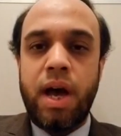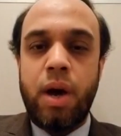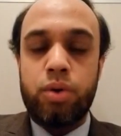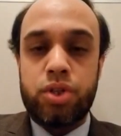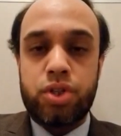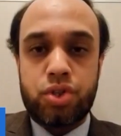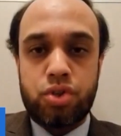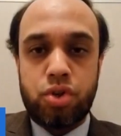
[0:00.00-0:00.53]
I
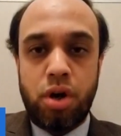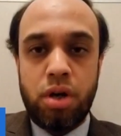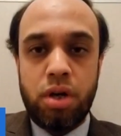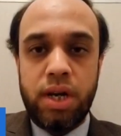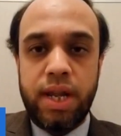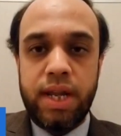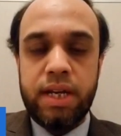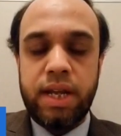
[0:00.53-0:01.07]
would
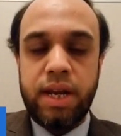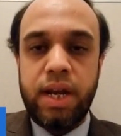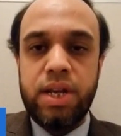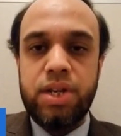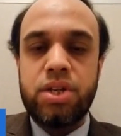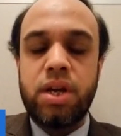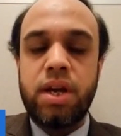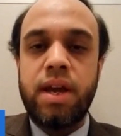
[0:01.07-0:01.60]
strongly
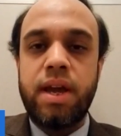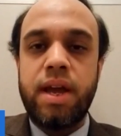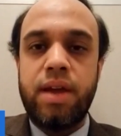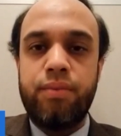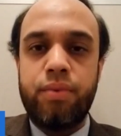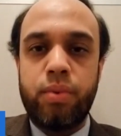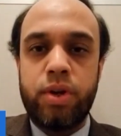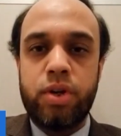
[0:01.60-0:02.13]
encourage
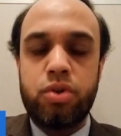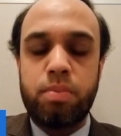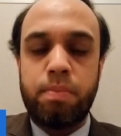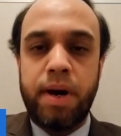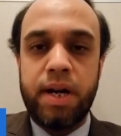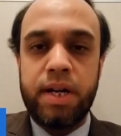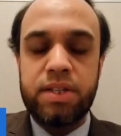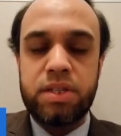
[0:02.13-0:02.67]
everyone to
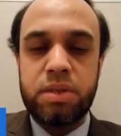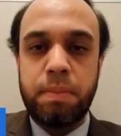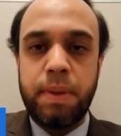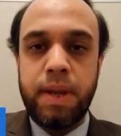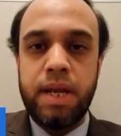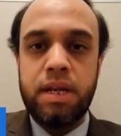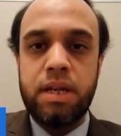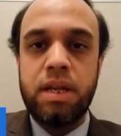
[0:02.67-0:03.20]

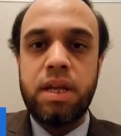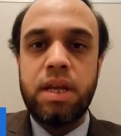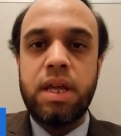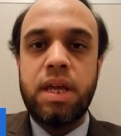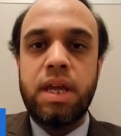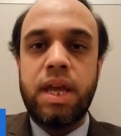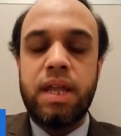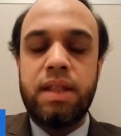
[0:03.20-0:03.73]
participate
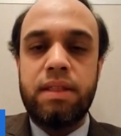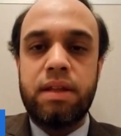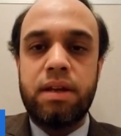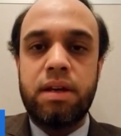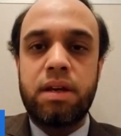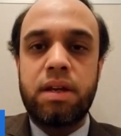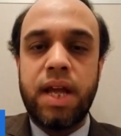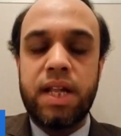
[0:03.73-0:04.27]
in
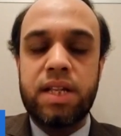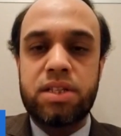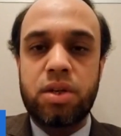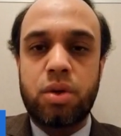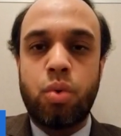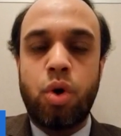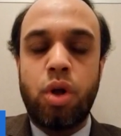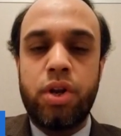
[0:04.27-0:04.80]
the Cancer
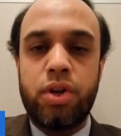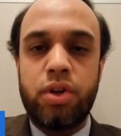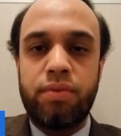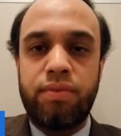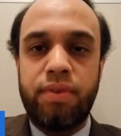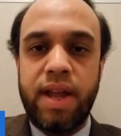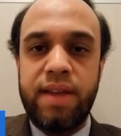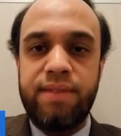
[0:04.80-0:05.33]
Quality
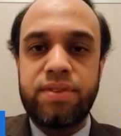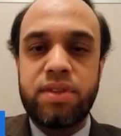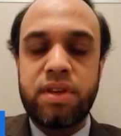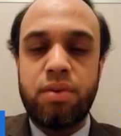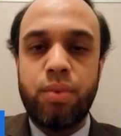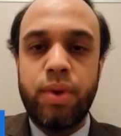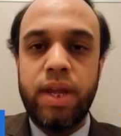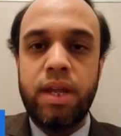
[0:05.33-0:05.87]
of Life
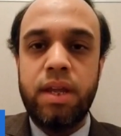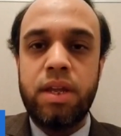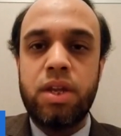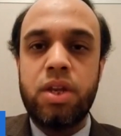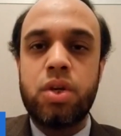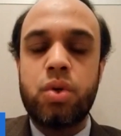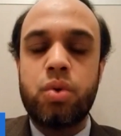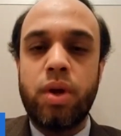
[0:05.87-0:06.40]
Survey
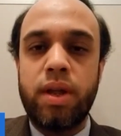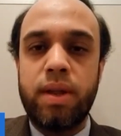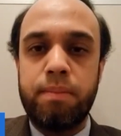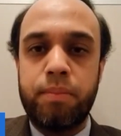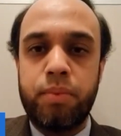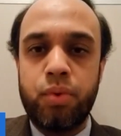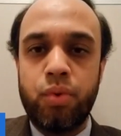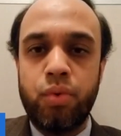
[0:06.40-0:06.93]
to
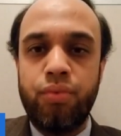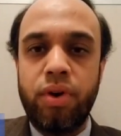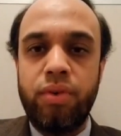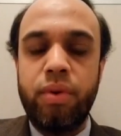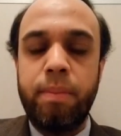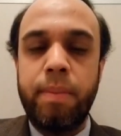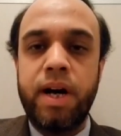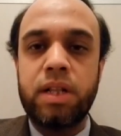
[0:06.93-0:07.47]
improve
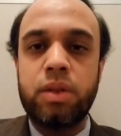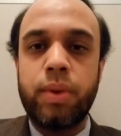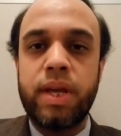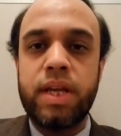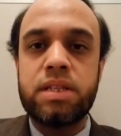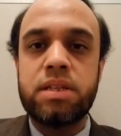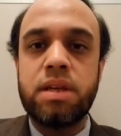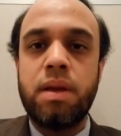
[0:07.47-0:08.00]
our
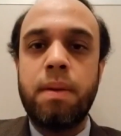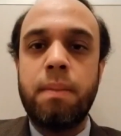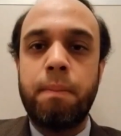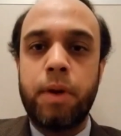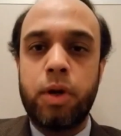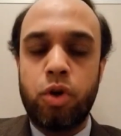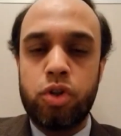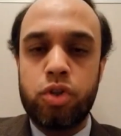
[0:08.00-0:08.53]
pathways,
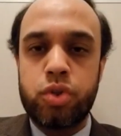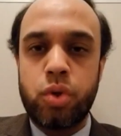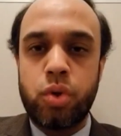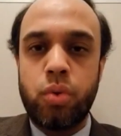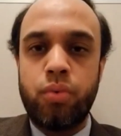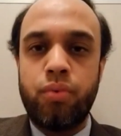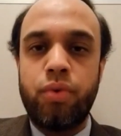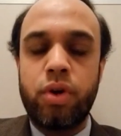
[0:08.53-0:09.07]
but
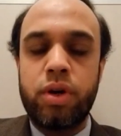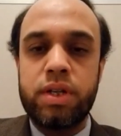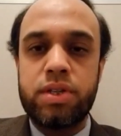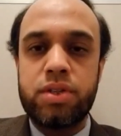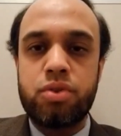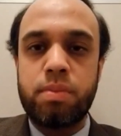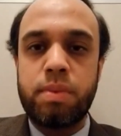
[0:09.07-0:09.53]
also for us to